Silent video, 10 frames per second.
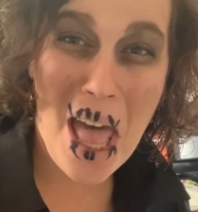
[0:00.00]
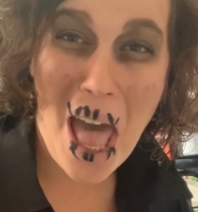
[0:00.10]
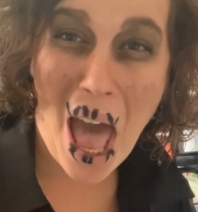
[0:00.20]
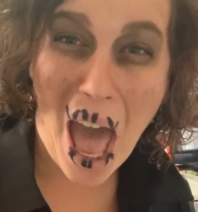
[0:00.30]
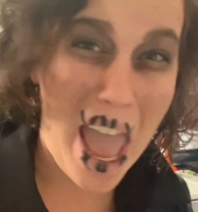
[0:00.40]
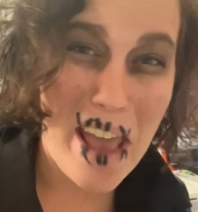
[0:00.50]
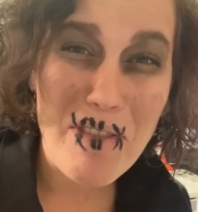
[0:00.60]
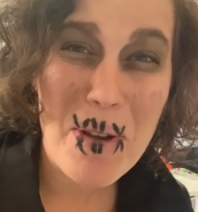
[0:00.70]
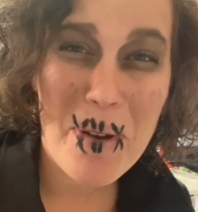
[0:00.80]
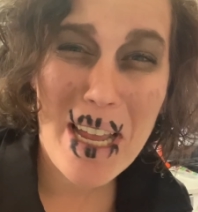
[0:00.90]
Hi
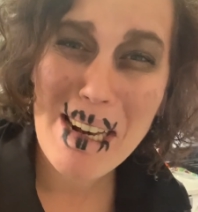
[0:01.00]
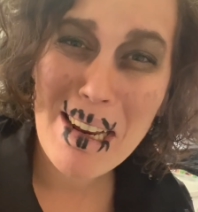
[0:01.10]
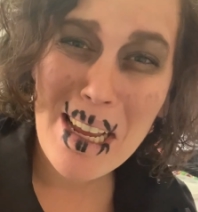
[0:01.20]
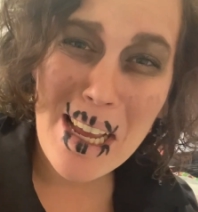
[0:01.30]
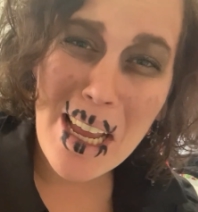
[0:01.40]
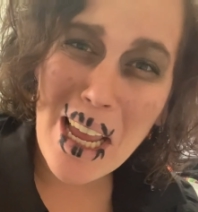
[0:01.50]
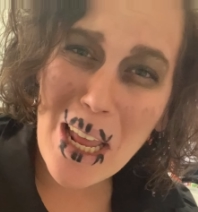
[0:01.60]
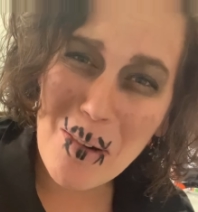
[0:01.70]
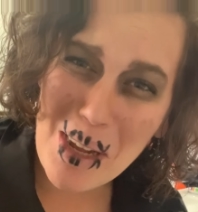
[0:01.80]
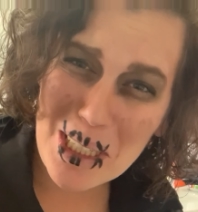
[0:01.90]
everyone,
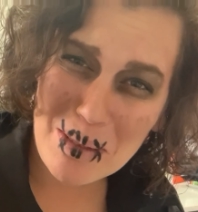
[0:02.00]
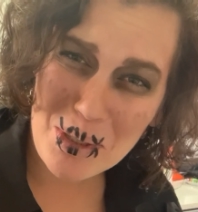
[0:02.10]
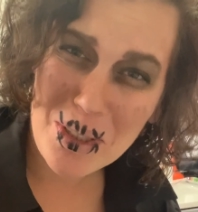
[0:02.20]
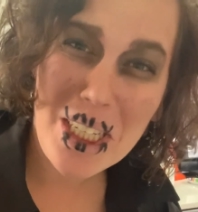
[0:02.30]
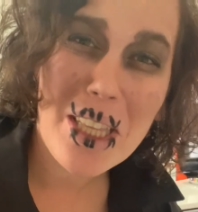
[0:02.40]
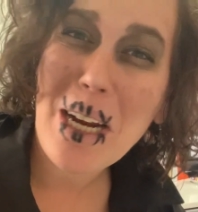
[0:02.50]
and welcome to another